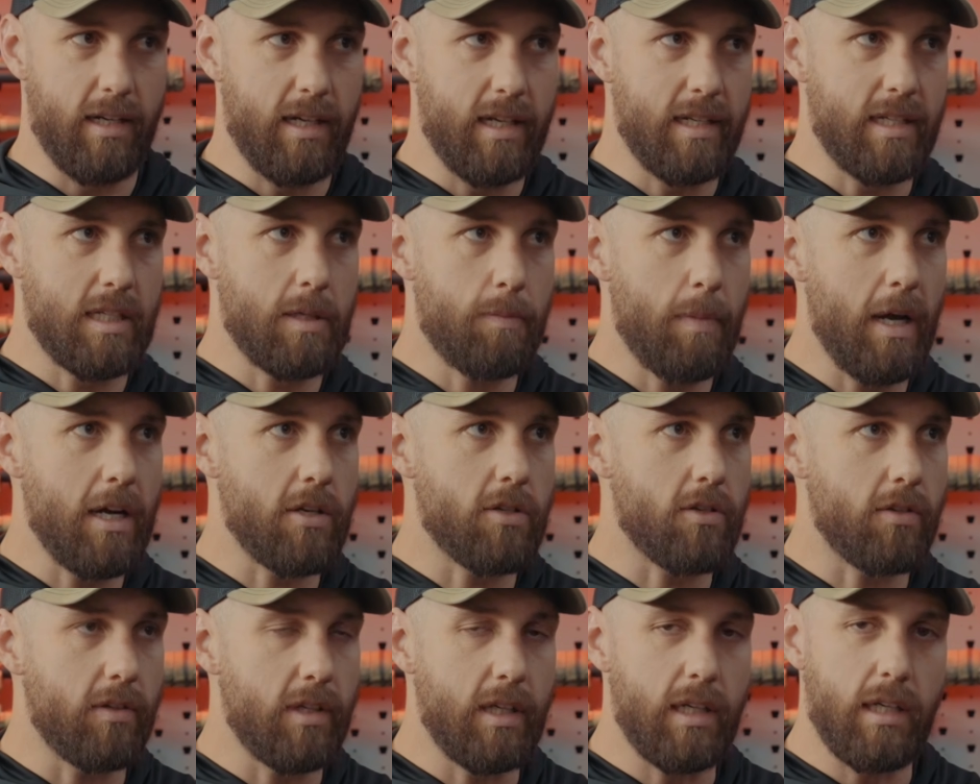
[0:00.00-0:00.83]

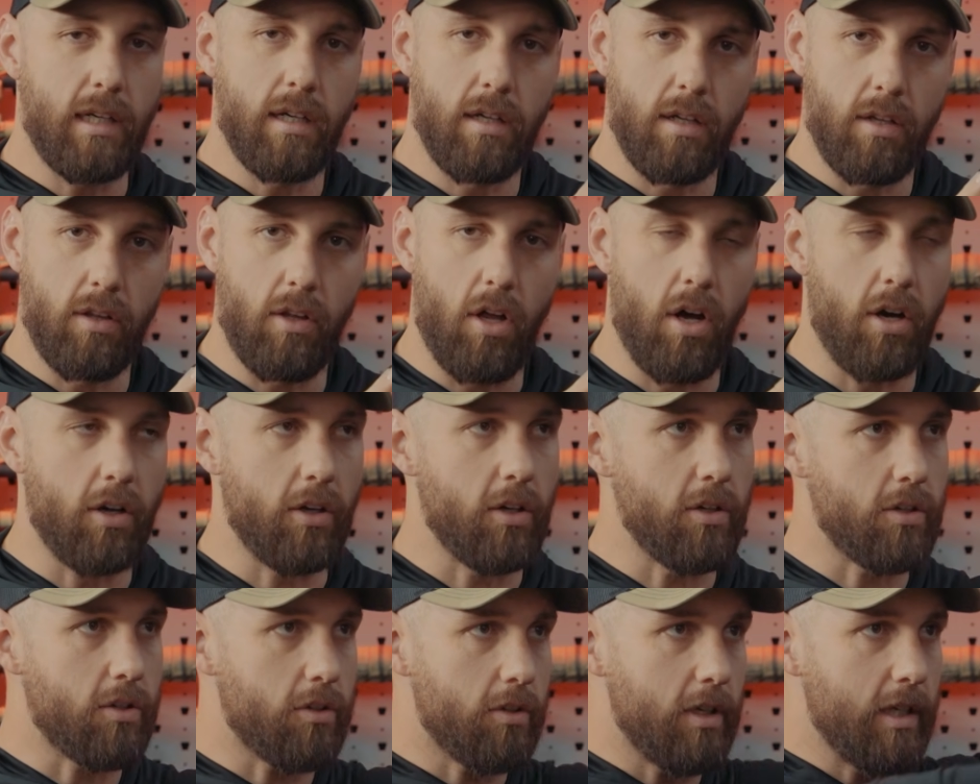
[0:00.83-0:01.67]
especially
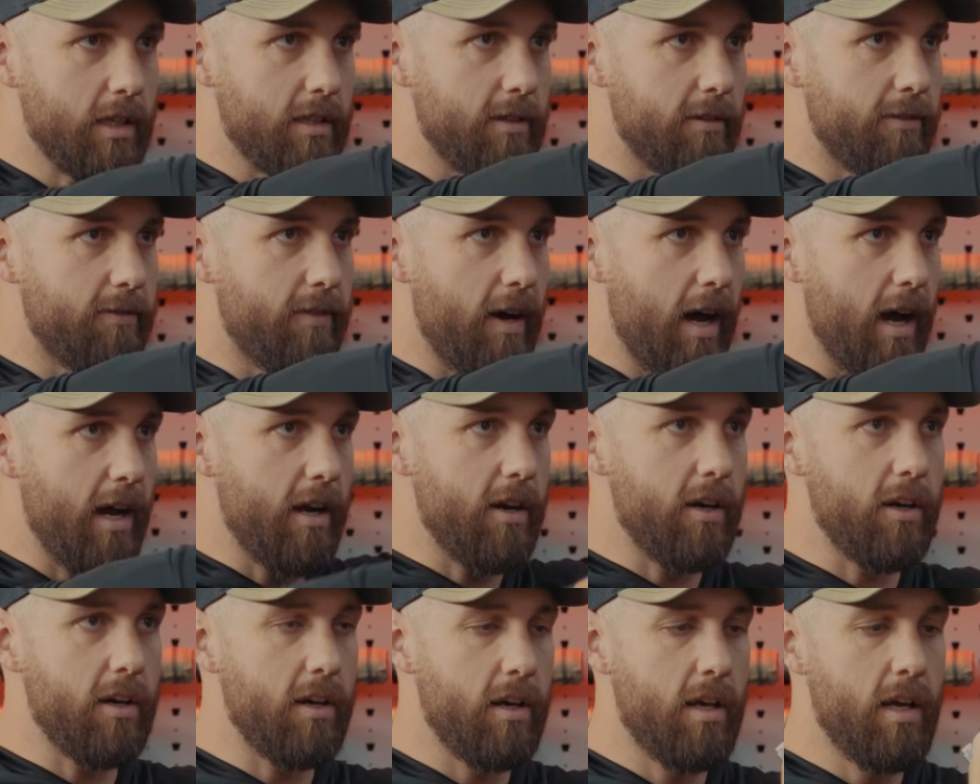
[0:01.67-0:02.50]
longer strings of
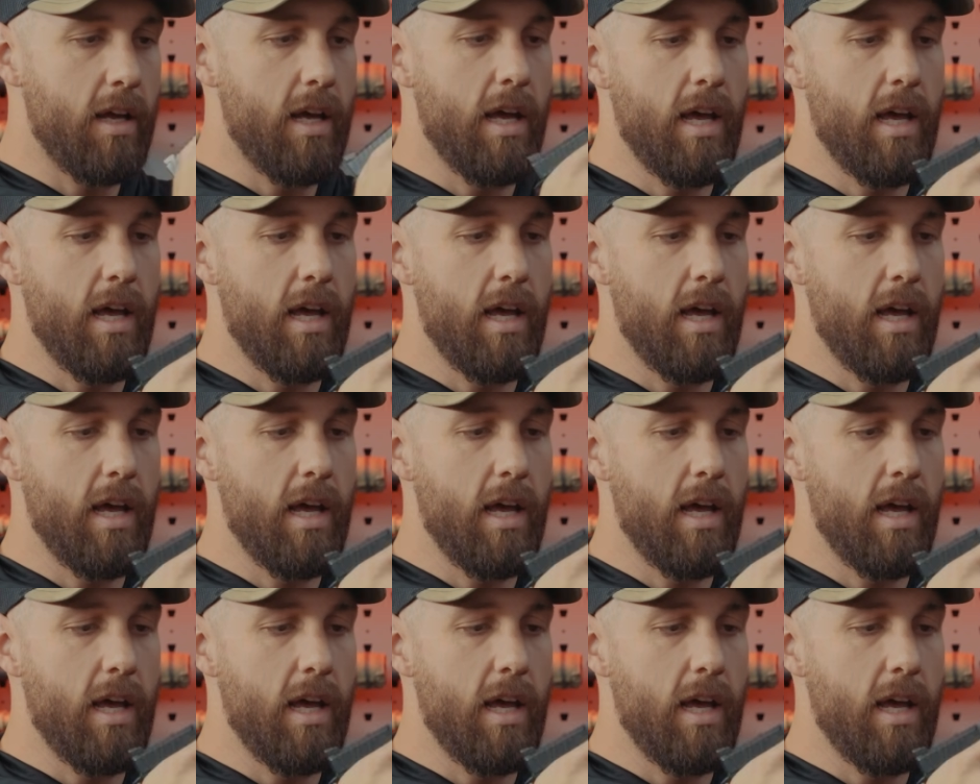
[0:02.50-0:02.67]
fire